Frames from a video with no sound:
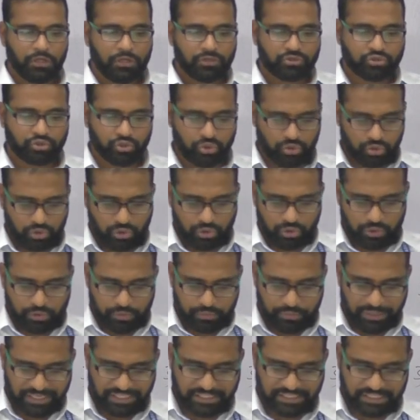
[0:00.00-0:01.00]
So
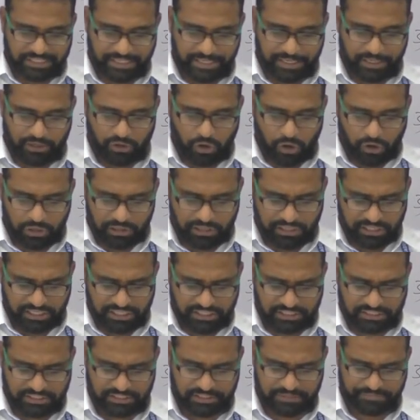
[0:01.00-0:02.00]
by seeing all
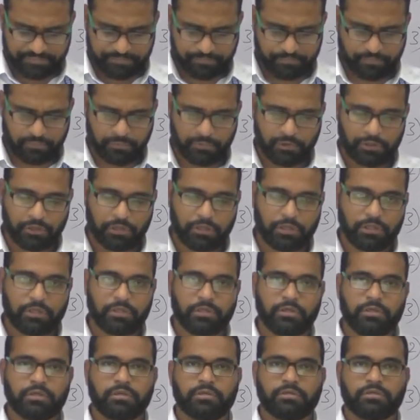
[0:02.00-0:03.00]
these,
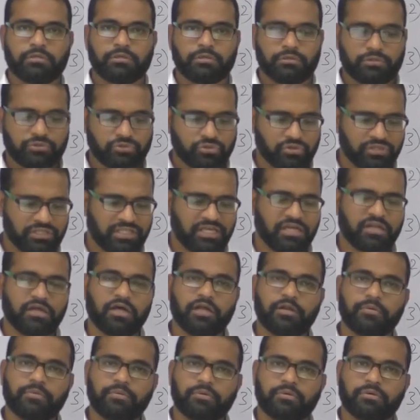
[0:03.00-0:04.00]
so there
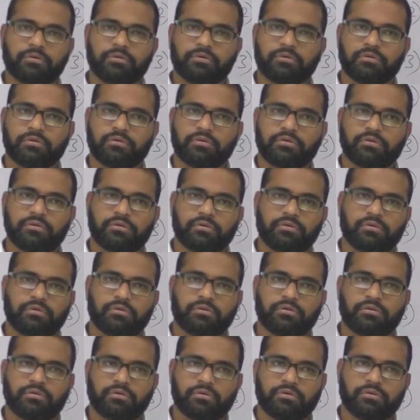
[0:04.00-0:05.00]
are,
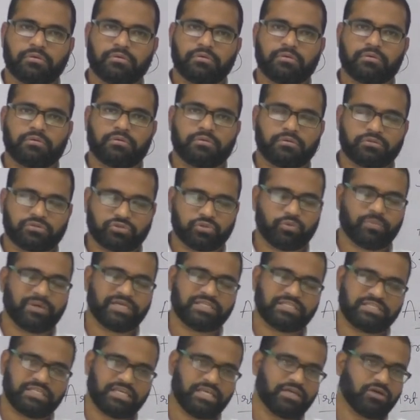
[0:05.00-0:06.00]
so
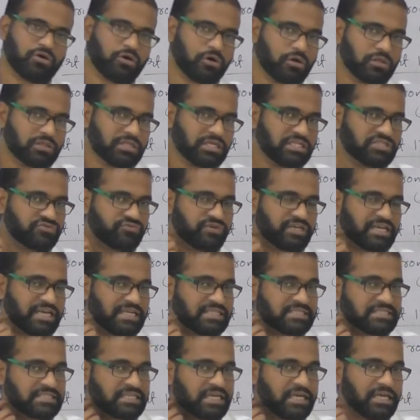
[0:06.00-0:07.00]
by seeing all these we
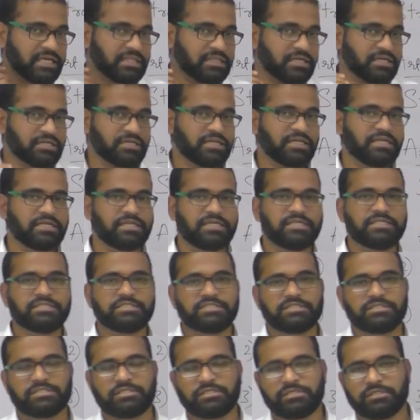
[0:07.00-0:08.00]
can say that it
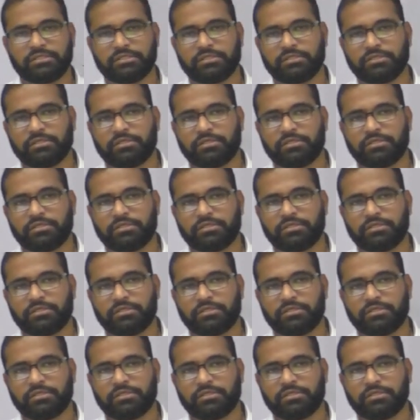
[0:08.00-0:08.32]
is